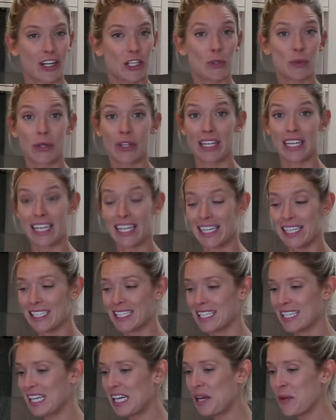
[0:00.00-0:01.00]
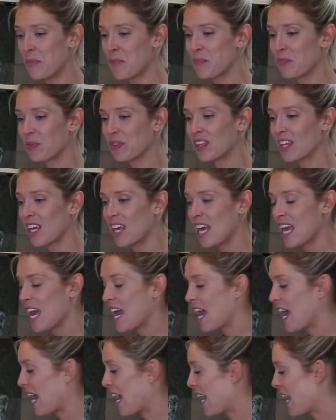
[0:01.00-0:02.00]
It's really easy.
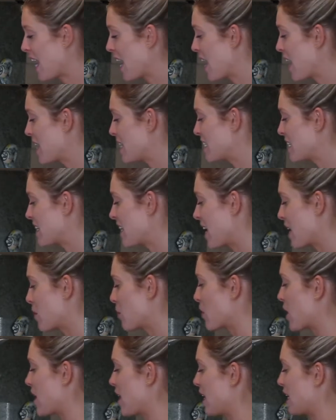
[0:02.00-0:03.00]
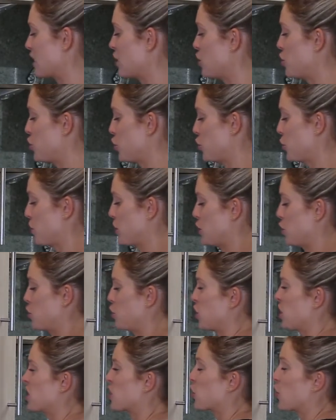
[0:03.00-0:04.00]
And then what I like to do is
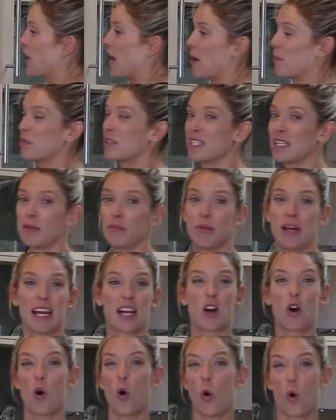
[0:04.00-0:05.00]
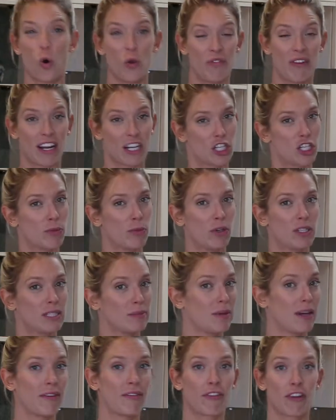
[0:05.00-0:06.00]
just grab some old vegetables
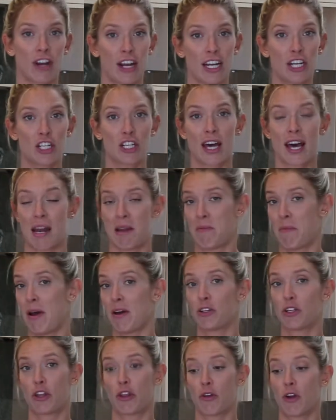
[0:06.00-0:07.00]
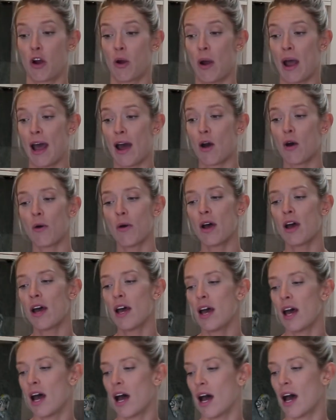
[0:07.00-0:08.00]
in my fridge that I'm about to throw out.
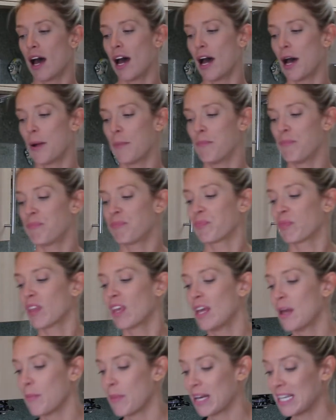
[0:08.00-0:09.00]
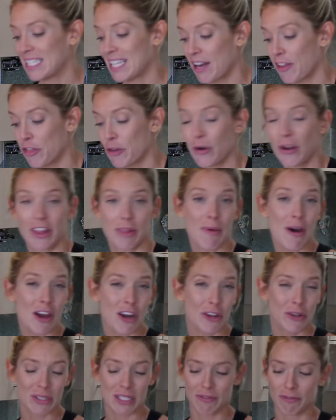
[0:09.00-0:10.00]
But instead of throwing them out,
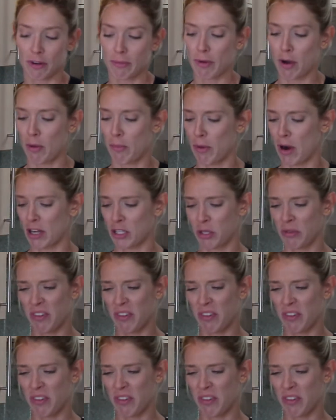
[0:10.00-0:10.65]
I use them for bone broth.